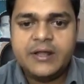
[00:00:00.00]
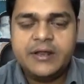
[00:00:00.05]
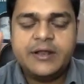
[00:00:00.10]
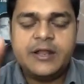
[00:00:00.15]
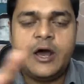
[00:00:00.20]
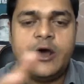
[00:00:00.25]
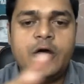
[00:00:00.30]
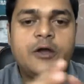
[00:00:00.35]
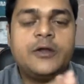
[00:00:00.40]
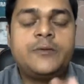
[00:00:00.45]

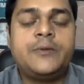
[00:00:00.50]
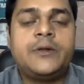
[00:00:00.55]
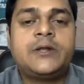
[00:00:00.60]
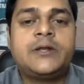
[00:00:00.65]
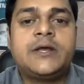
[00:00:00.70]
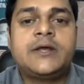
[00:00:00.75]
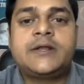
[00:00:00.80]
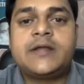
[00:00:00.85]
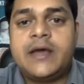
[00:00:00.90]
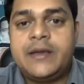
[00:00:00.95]
Now it will
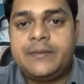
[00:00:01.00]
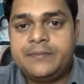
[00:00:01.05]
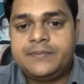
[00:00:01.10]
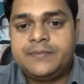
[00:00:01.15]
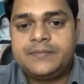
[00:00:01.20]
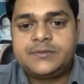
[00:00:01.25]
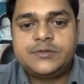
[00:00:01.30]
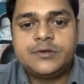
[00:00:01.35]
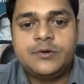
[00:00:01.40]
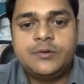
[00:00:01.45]
take time,
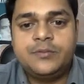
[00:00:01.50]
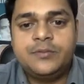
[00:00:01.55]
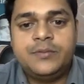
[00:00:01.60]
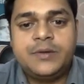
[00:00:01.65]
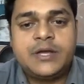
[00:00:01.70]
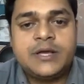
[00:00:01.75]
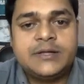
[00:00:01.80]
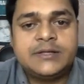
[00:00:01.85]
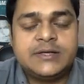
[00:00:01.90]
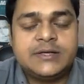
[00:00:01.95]
so
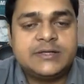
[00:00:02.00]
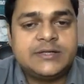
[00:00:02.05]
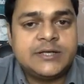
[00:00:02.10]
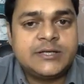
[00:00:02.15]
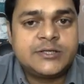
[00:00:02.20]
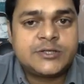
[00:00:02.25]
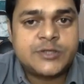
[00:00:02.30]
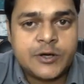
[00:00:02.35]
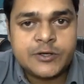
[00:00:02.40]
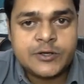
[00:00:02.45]
because the
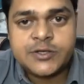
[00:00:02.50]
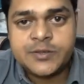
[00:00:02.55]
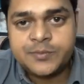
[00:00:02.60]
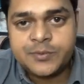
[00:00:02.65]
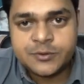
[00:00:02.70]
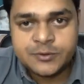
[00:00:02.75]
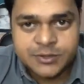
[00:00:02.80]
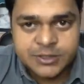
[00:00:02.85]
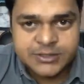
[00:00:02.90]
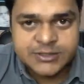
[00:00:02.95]
installation
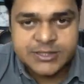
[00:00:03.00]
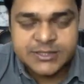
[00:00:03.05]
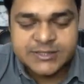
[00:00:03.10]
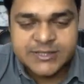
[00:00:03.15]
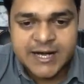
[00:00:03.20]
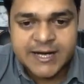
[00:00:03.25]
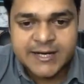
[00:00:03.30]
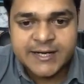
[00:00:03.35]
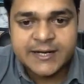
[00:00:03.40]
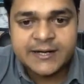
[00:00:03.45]
process is
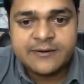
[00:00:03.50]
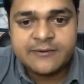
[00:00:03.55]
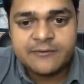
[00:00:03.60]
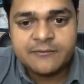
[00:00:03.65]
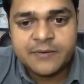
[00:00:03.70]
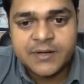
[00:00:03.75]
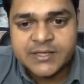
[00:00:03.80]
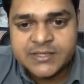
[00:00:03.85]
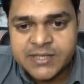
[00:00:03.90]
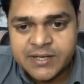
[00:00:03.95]
started.
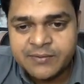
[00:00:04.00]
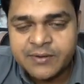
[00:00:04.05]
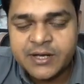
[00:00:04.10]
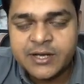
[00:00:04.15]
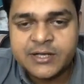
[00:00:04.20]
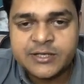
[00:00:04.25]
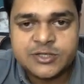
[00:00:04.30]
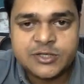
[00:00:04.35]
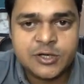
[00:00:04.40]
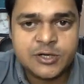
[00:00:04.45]
Once
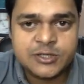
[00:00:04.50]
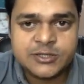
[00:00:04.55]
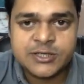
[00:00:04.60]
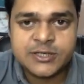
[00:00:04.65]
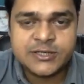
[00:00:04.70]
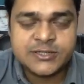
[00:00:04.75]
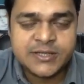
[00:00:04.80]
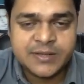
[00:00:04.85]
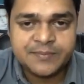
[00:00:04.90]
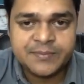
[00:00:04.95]
our
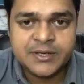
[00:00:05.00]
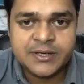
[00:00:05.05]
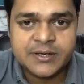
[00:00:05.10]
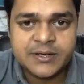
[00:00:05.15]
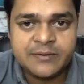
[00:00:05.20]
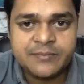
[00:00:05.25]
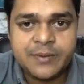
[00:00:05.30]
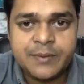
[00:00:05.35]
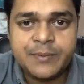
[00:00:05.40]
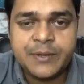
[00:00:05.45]
installation is
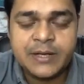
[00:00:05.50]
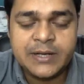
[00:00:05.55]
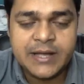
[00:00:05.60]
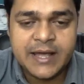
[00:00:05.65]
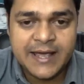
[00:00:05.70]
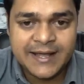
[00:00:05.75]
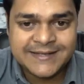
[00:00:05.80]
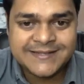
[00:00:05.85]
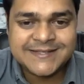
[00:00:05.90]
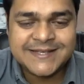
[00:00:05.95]
completed, we will
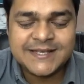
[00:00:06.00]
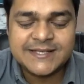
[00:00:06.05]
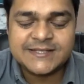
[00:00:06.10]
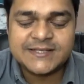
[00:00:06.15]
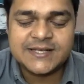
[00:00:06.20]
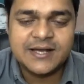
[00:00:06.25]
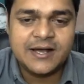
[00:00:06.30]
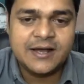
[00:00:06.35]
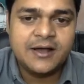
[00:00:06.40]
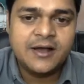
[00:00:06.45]

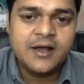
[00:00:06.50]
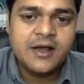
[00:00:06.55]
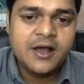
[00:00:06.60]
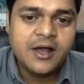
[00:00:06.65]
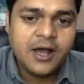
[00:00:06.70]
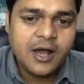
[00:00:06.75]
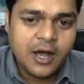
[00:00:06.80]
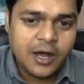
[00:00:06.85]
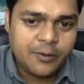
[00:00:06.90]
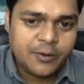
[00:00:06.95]
access our
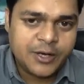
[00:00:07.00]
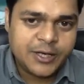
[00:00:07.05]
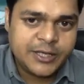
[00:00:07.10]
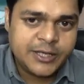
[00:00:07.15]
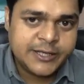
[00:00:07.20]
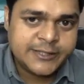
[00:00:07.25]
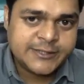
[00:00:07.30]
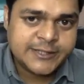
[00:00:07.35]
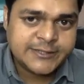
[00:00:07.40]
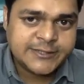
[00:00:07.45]

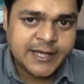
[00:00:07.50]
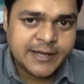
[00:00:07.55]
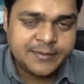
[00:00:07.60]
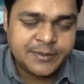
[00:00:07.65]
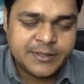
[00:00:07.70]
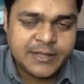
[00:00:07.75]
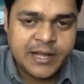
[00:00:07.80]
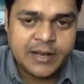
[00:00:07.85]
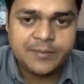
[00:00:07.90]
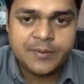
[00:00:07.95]
Esxi
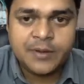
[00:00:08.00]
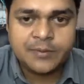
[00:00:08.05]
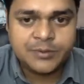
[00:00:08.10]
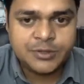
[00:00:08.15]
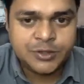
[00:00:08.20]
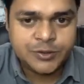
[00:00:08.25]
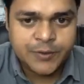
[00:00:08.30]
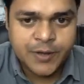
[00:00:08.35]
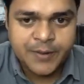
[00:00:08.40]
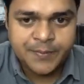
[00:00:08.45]
with the help of
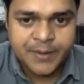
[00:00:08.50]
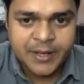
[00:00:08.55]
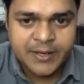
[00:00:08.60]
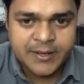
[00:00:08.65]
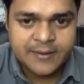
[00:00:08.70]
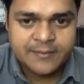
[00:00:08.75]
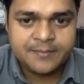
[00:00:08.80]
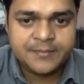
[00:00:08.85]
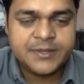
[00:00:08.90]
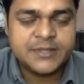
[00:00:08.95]
GUI
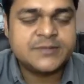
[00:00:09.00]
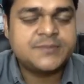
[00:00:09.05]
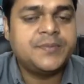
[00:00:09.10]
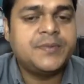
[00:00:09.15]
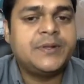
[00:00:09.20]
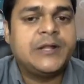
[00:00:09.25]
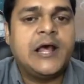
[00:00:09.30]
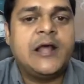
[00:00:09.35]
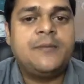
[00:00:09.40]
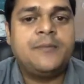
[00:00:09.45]
panel, means
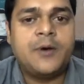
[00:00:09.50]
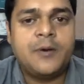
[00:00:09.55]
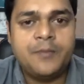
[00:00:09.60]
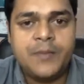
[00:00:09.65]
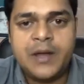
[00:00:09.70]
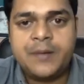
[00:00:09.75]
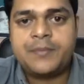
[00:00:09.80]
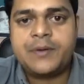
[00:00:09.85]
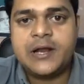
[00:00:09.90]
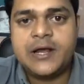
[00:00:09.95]
with the help
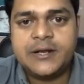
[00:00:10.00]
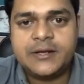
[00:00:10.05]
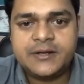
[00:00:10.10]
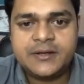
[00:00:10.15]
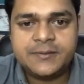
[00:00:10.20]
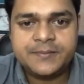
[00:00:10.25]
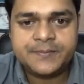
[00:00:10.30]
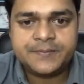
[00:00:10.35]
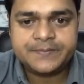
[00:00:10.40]
of web client.